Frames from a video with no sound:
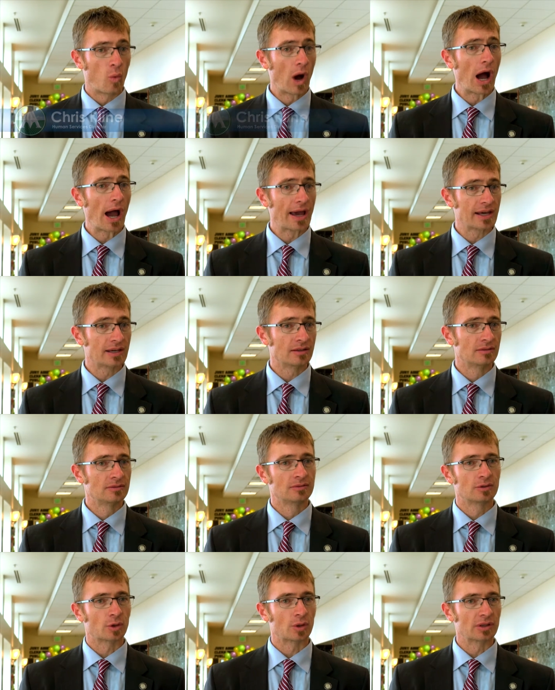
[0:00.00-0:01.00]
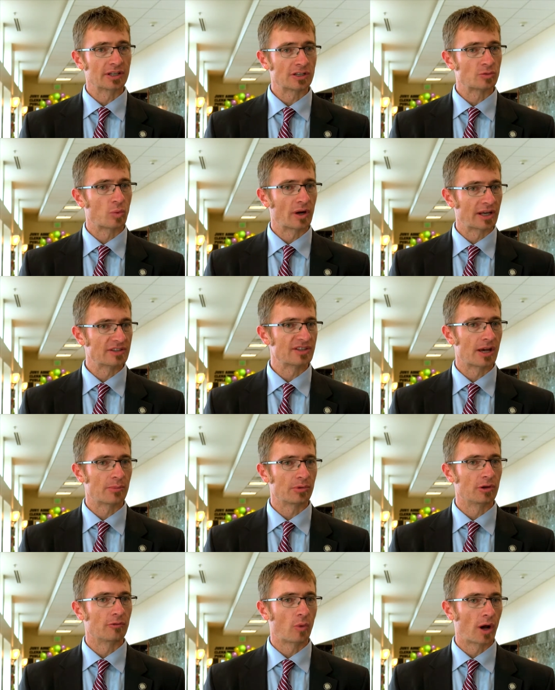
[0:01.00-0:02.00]
why or at least one
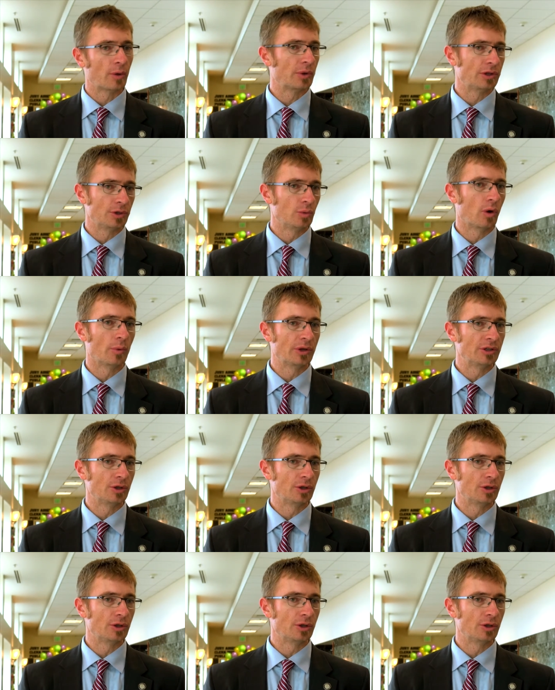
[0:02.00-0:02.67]
example of why we do what we